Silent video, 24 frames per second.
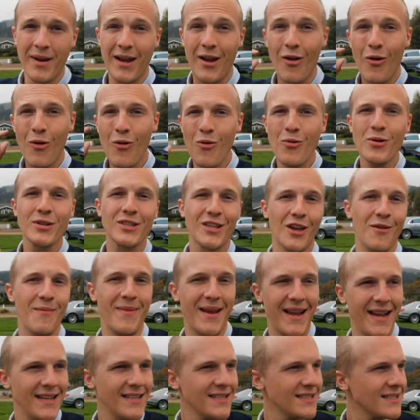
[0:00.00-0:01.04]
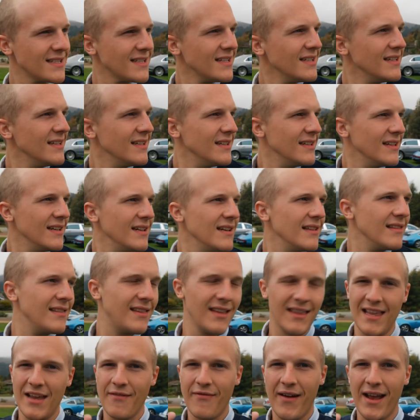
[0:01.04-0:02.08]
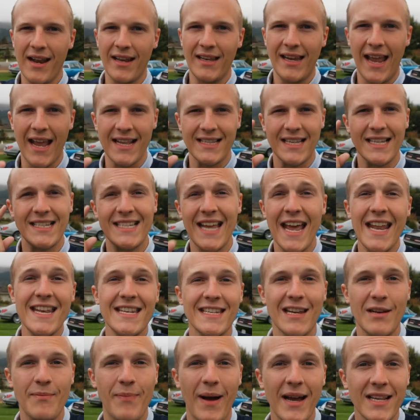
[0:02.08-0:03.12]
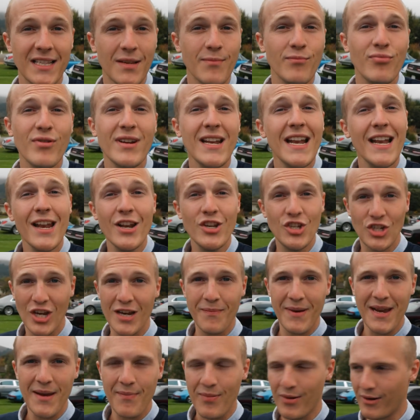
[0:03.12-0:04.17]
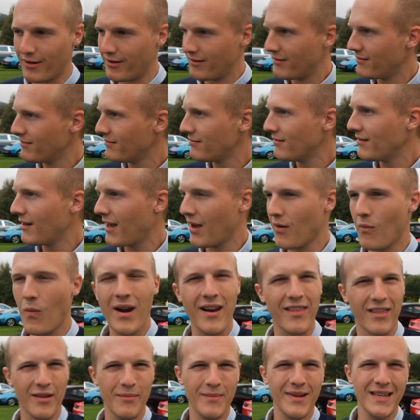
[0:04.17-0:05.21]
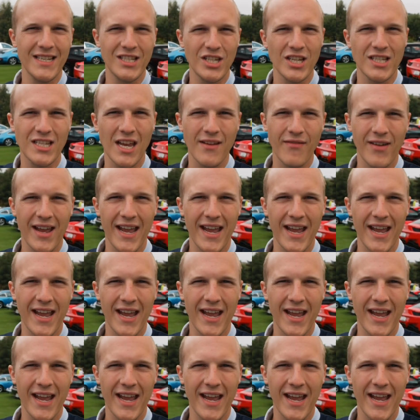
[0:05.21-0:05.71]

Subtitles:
But it also means that the event gets attended by some pretty legit people. And one of them is just over